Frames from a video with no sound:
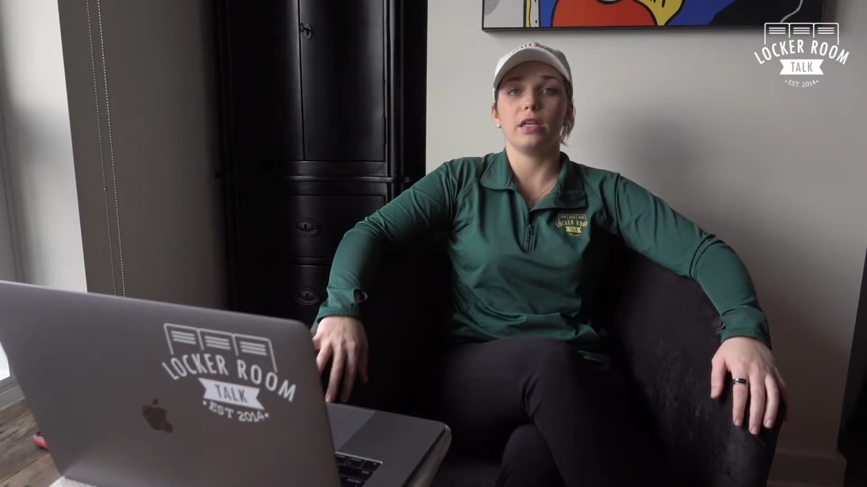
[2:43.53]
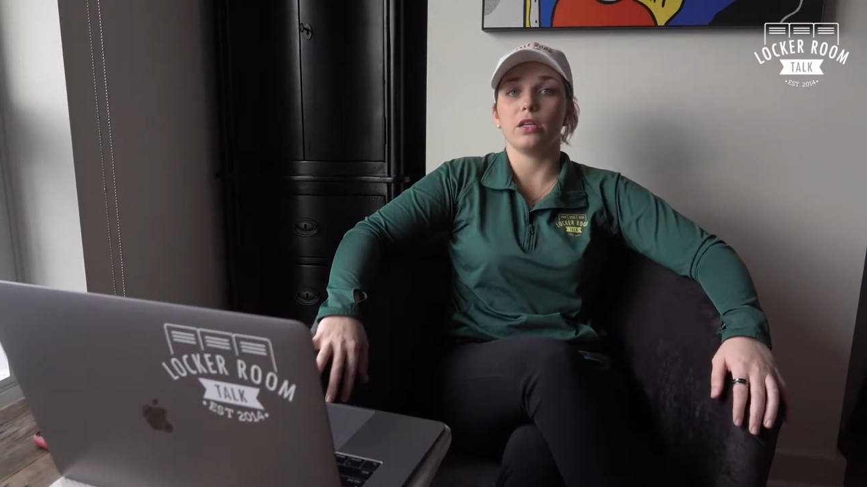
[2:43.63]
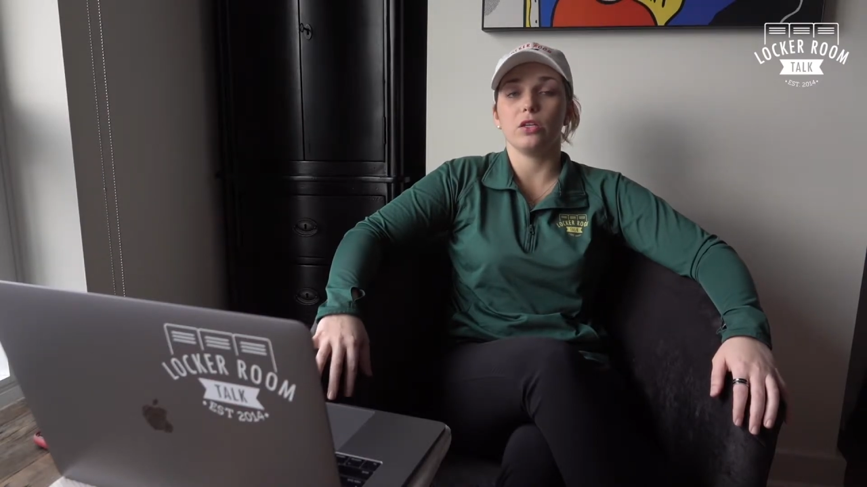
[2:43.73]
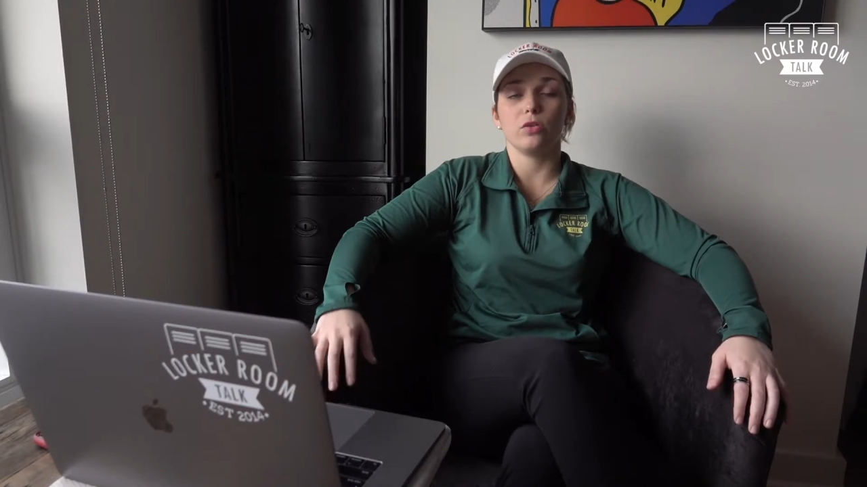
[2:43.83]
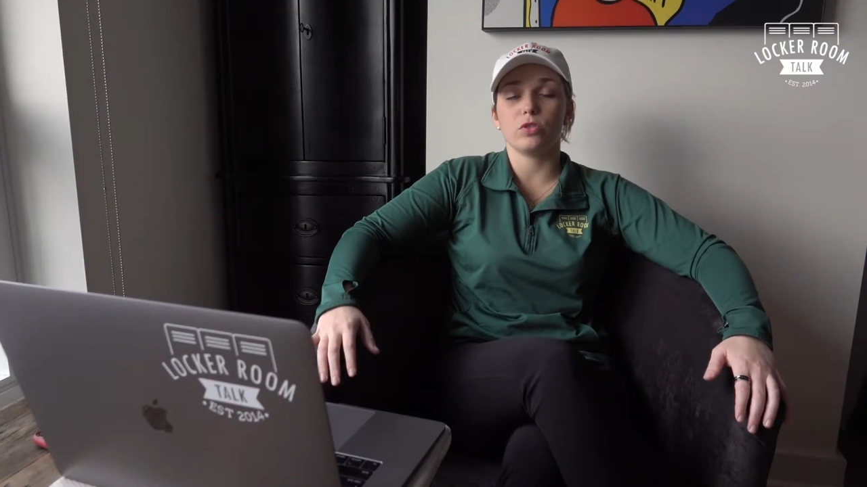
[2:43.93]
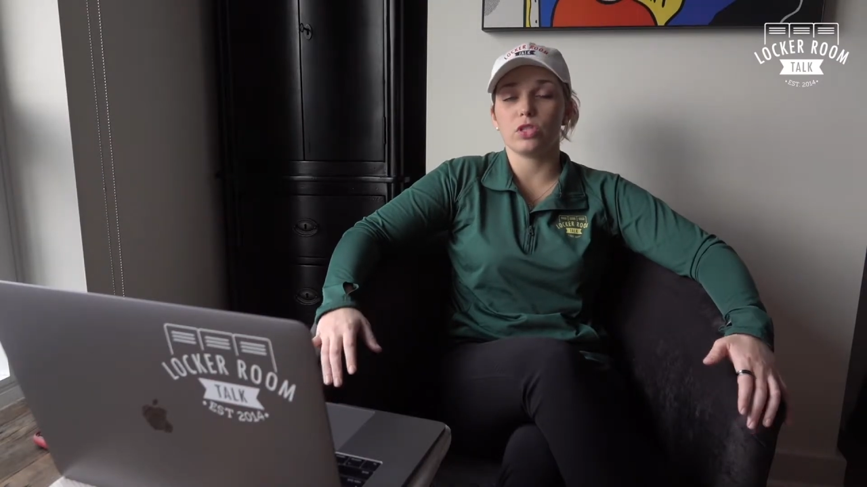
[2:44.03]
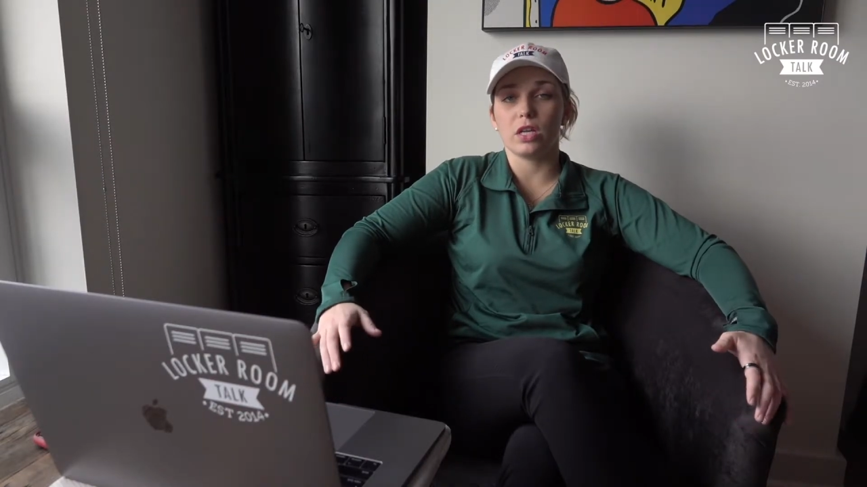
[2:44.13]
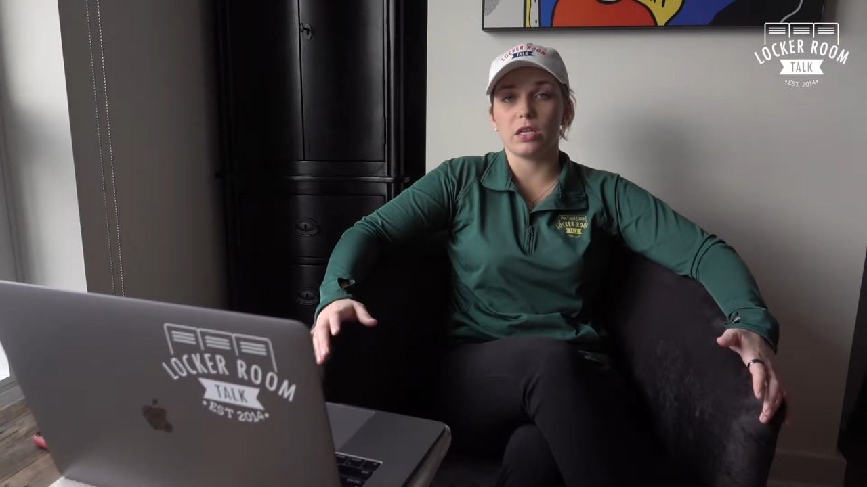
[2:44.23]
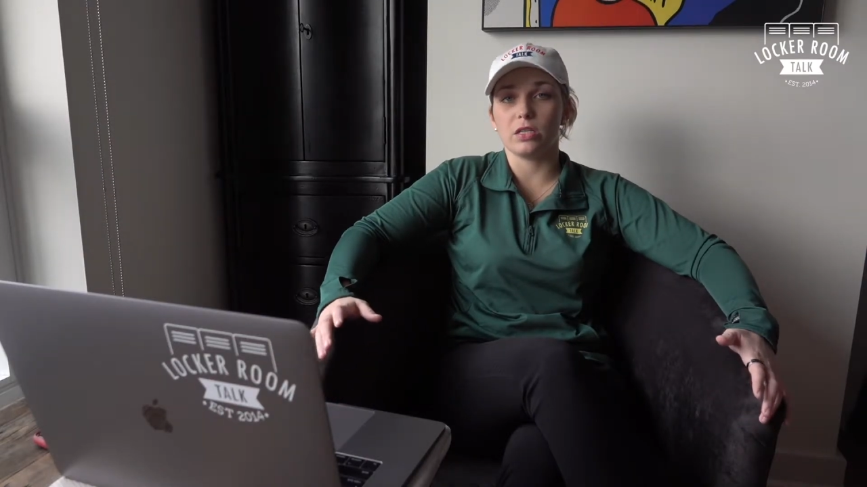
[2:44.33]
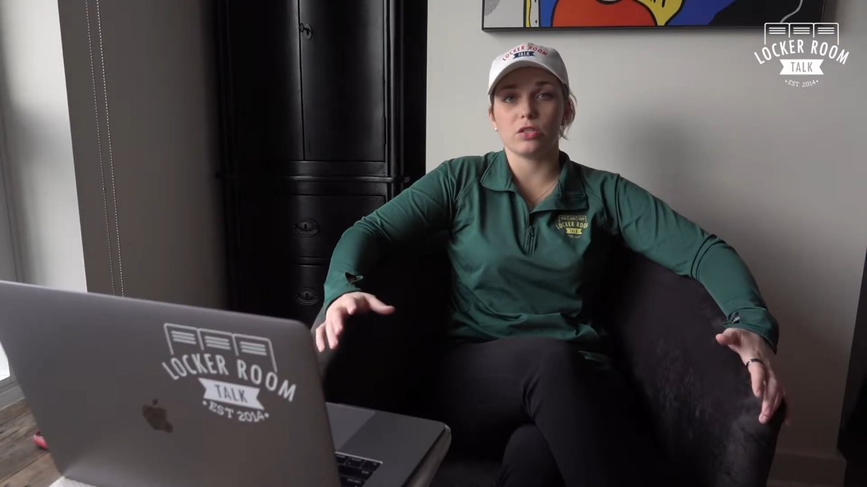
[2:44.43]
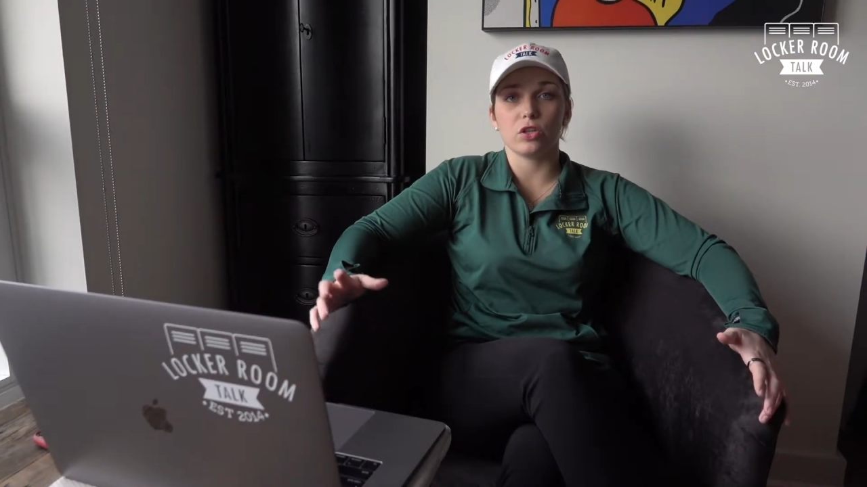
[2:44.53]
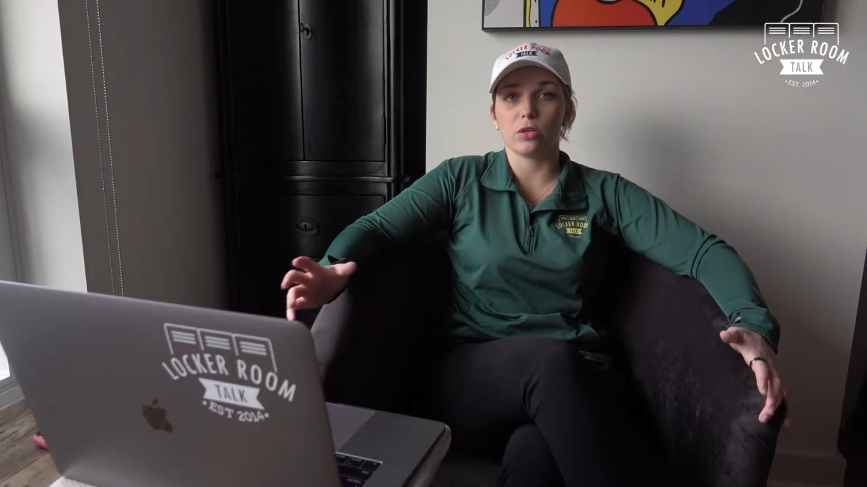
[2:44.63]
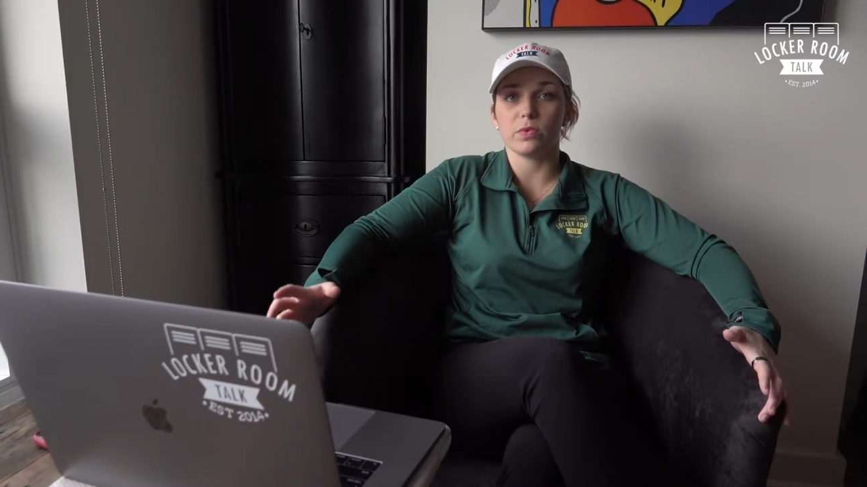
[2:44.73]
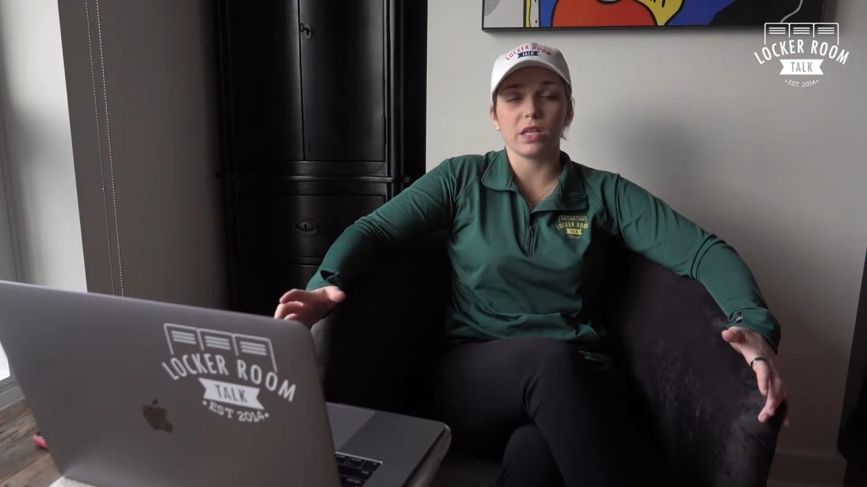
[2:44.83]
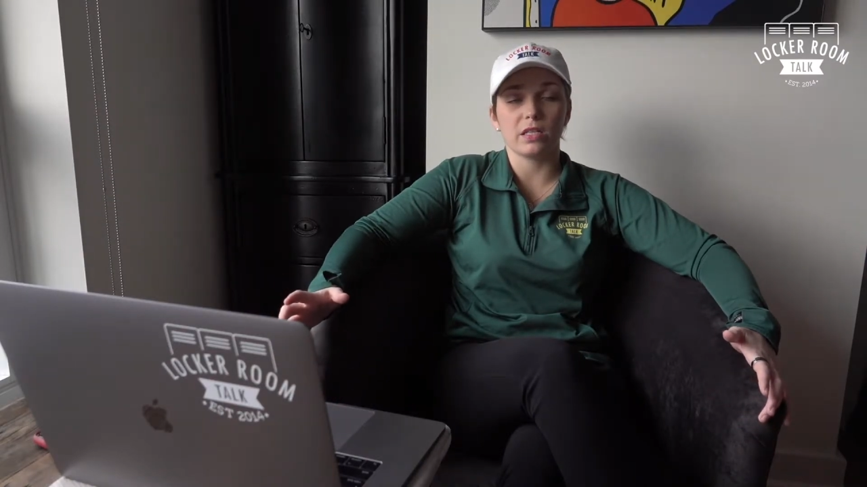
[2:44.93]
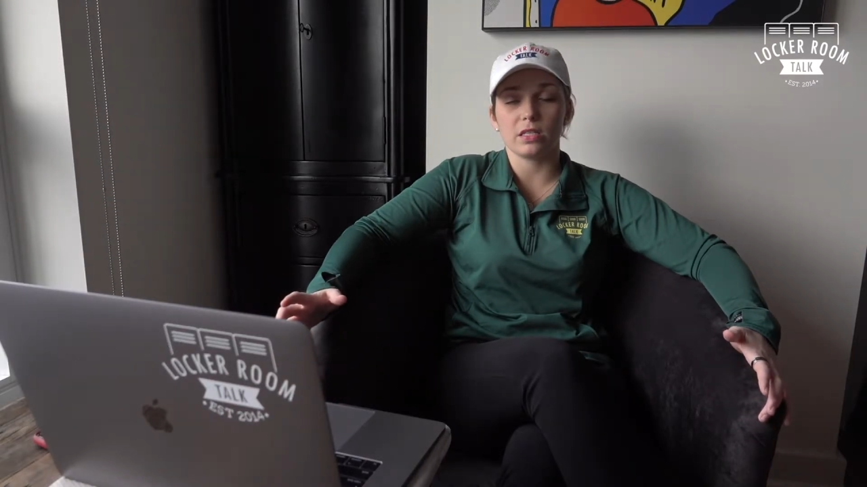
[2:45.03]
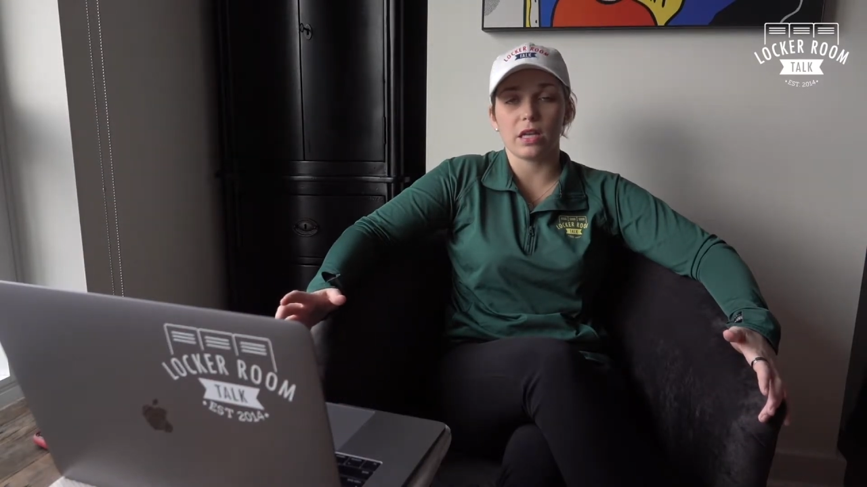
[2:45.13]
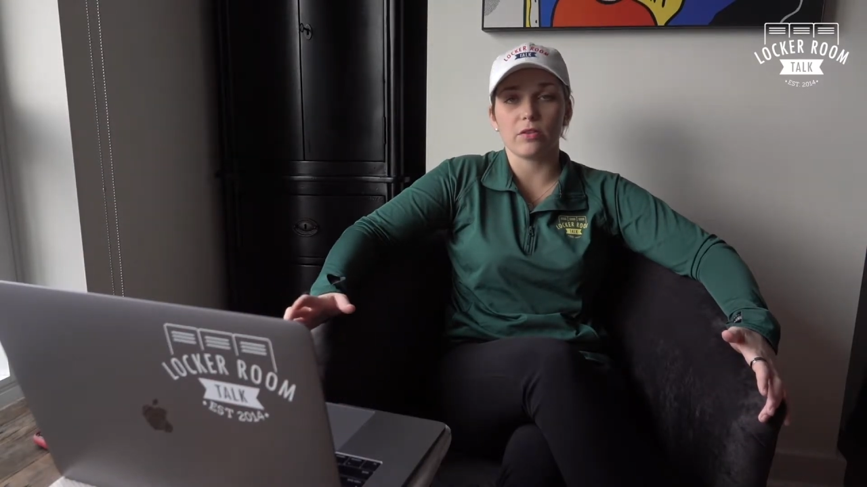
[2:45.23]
you know, just in circumstances